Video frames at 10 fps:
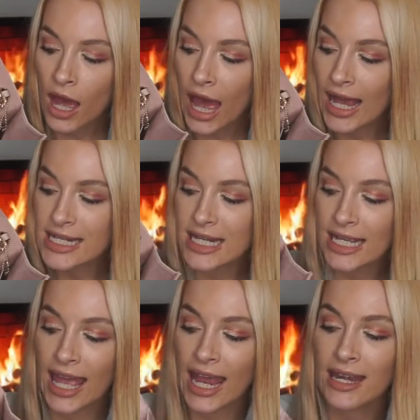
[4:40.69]
And
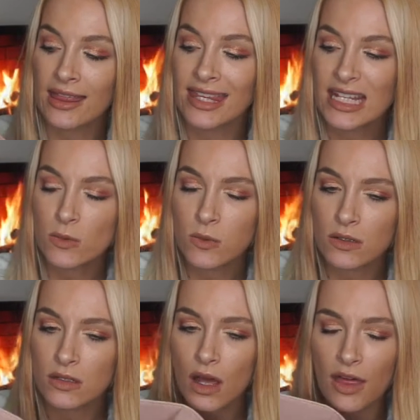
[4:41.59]
again, this
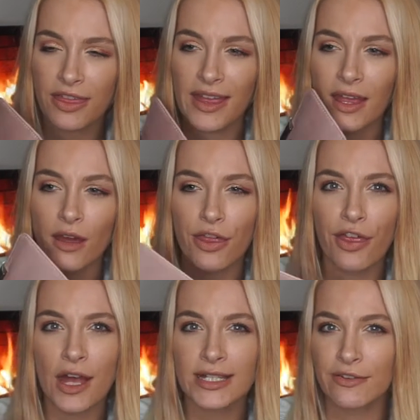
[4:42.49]
was I think
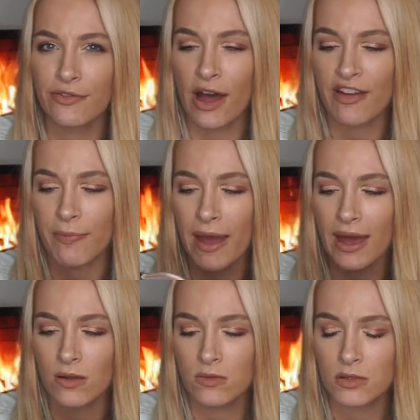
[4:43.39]

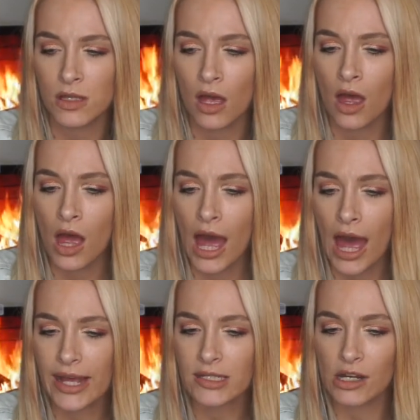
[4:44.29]
£35
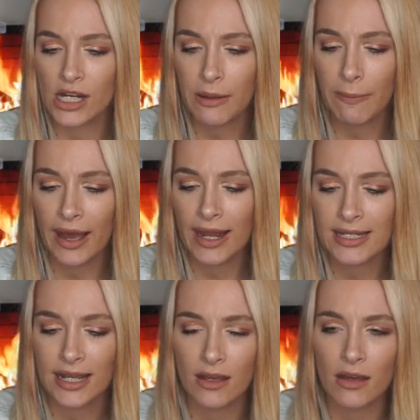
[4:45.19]
and I only paid,
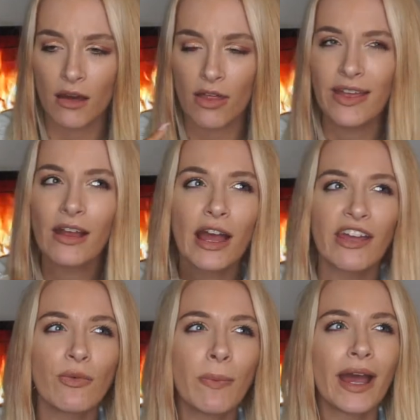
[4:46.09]
I think I
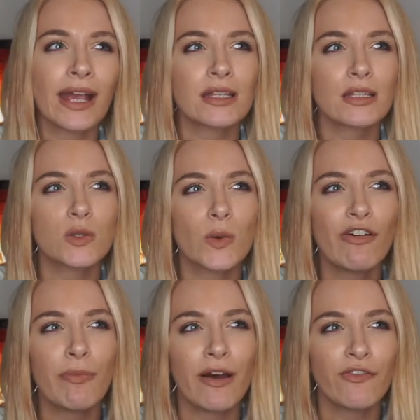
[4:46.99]
either paid
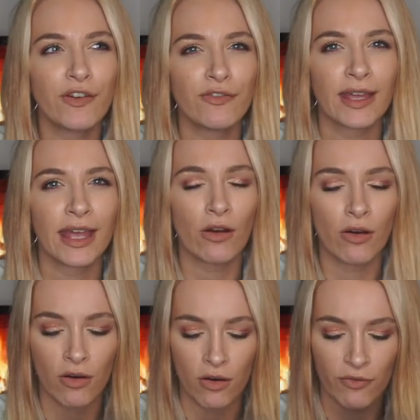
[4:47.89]
£12.50
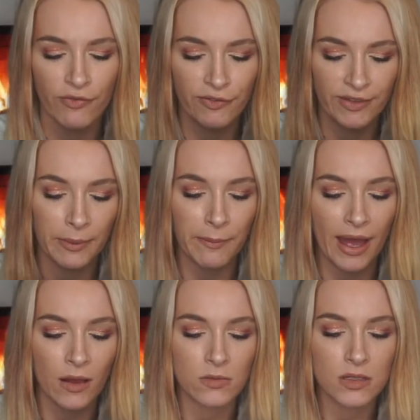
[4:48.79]
or
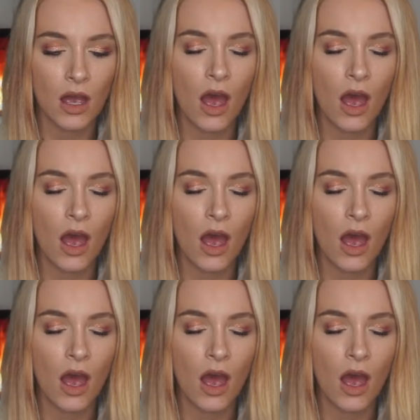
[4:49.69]
£15.